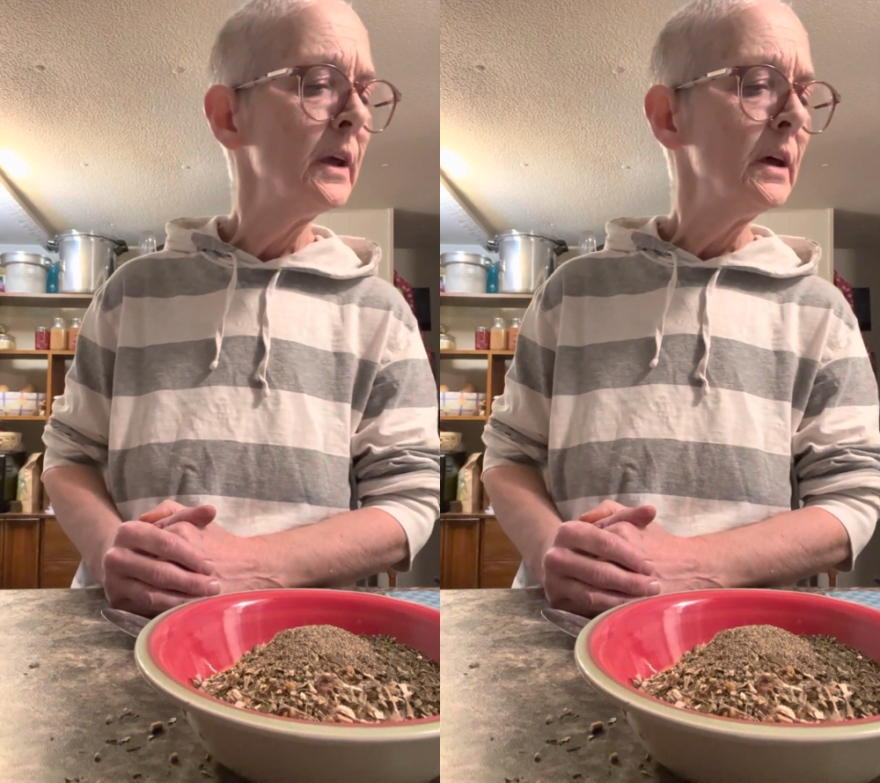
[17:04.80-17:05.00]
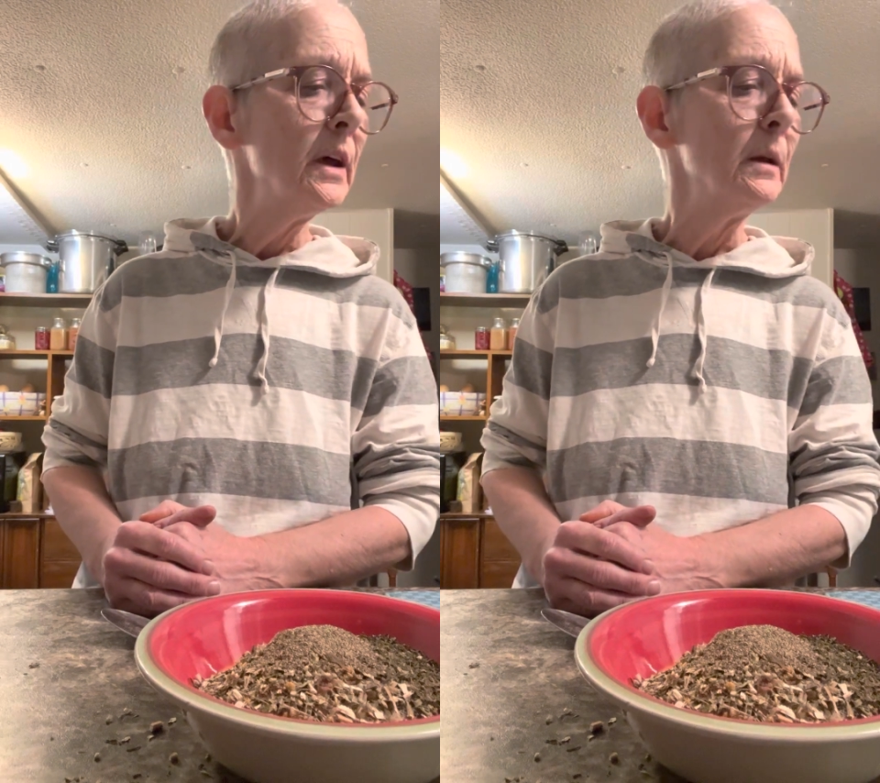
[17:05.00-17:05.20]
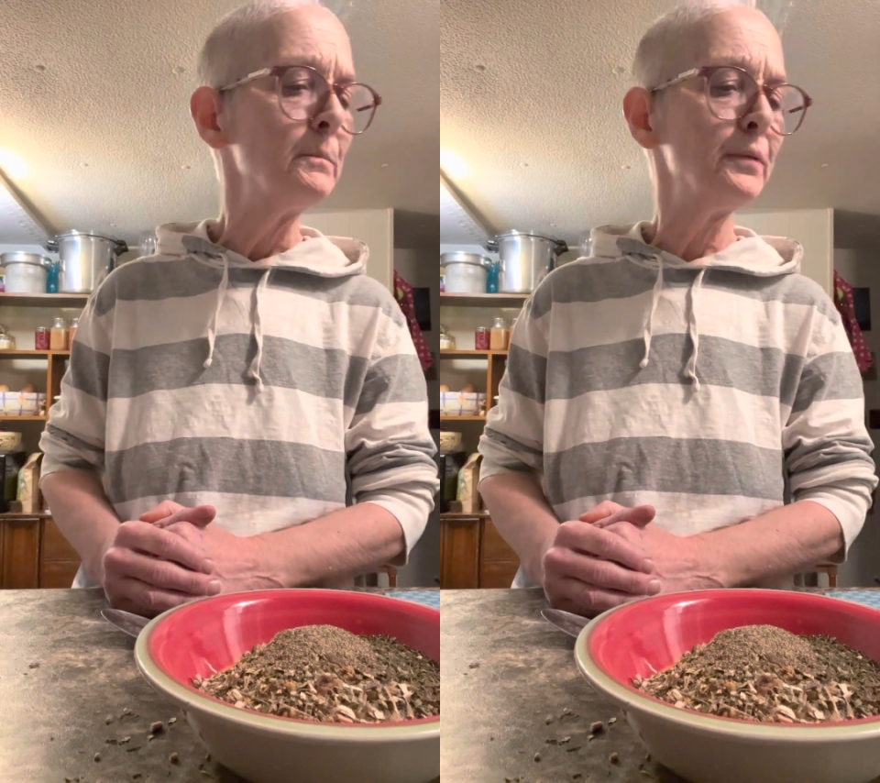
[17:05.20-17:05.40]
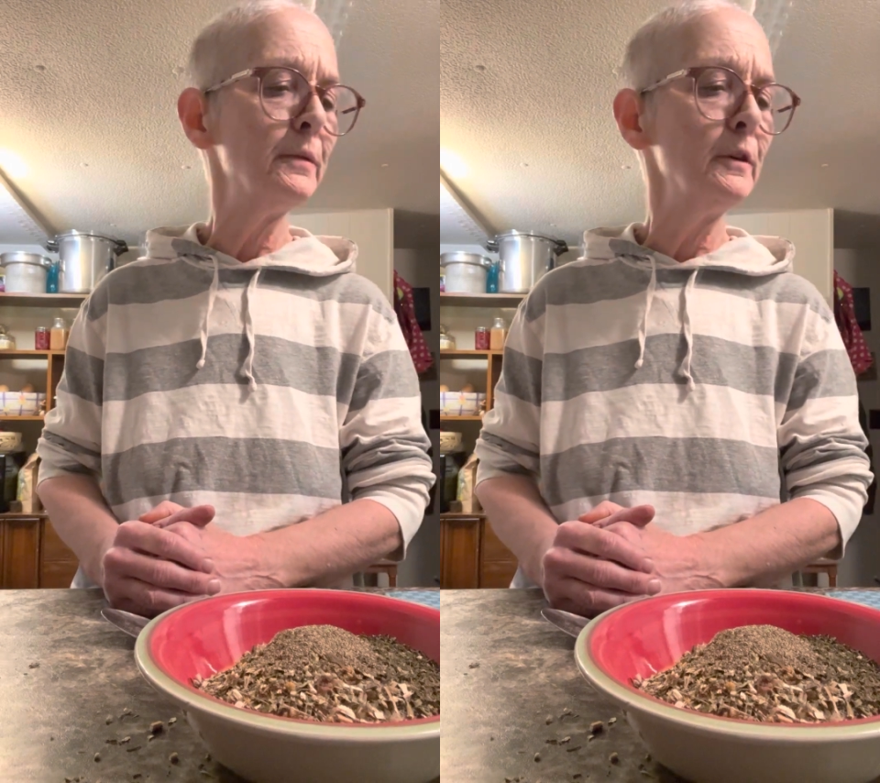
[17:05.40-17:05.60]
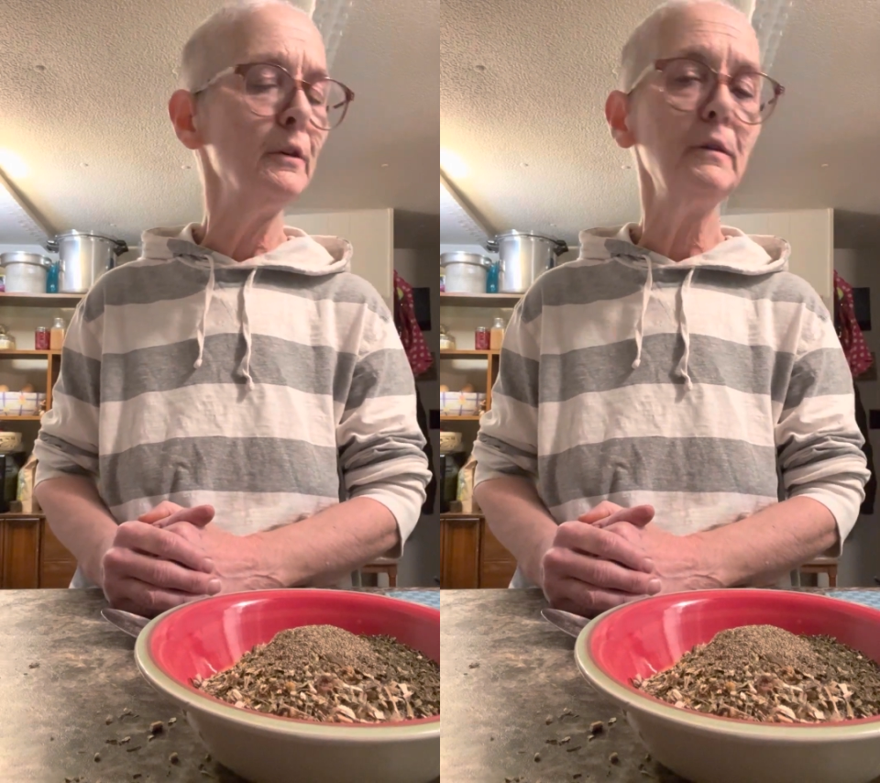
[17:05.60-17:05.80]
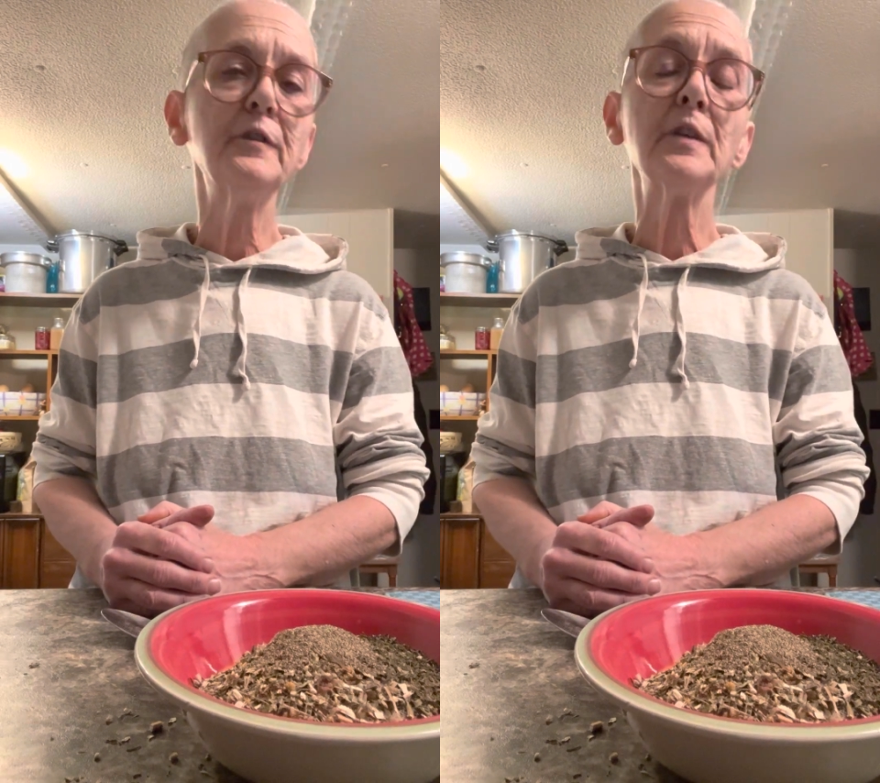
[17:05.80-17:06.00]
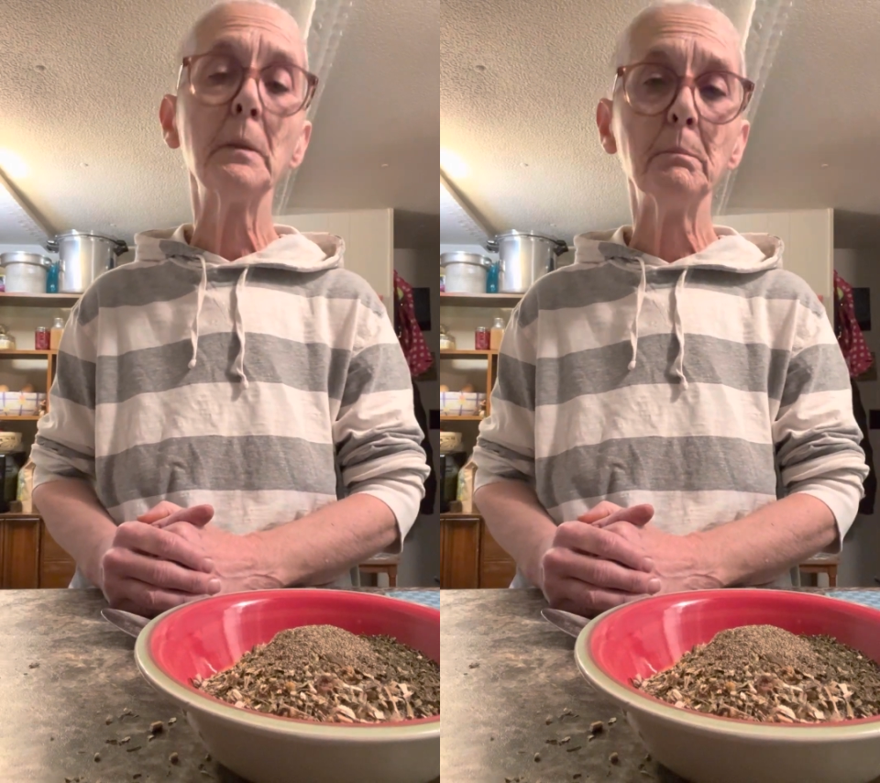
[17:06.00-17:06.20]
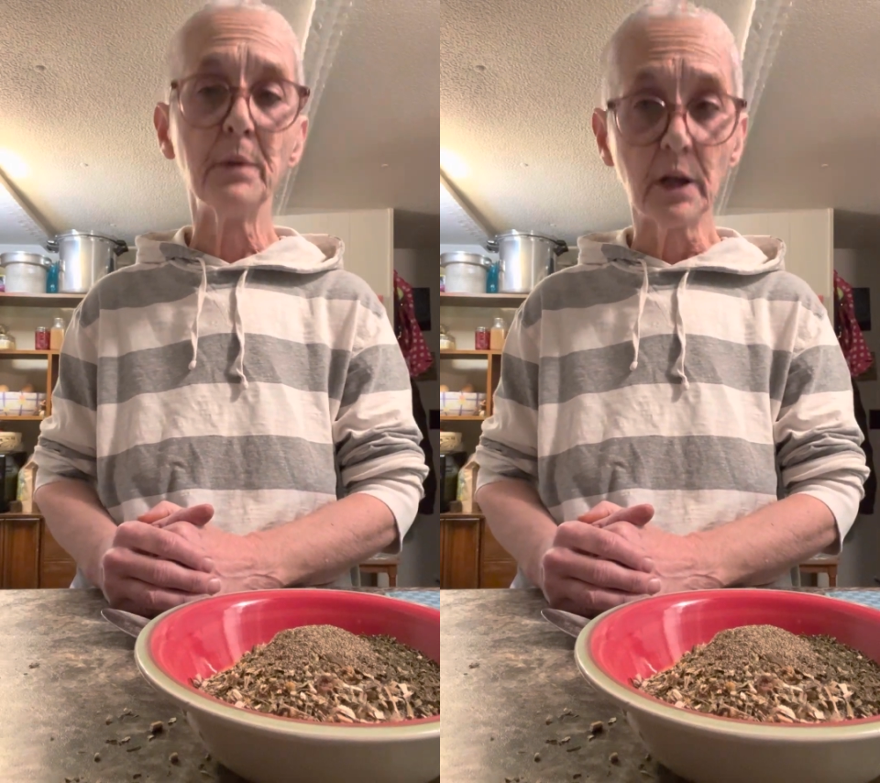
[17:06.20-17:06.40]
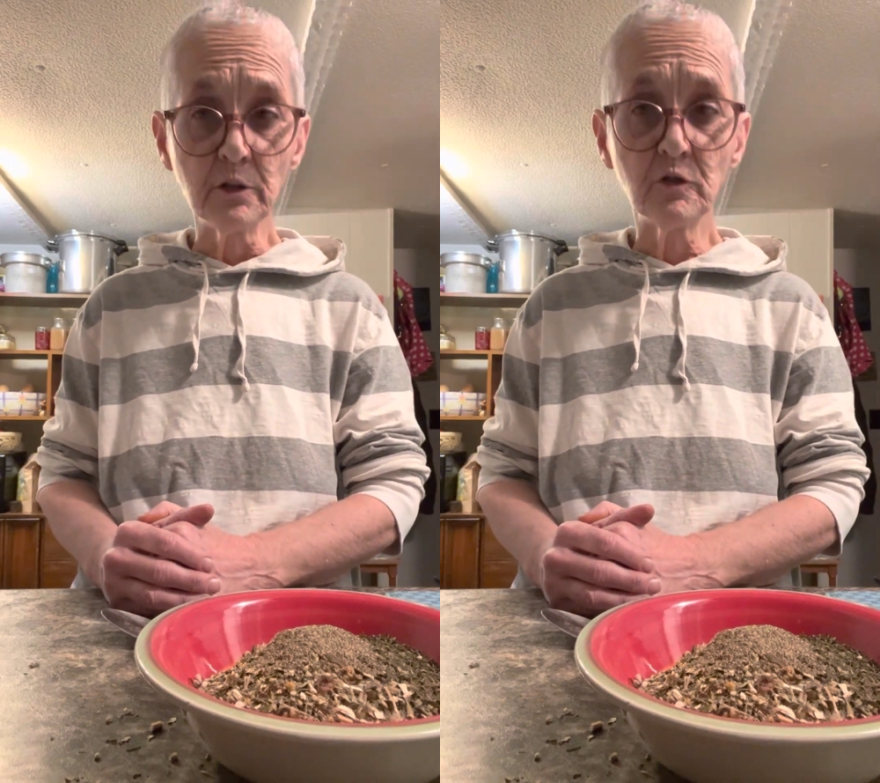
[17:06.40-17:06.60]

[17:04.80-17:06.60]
It improves blood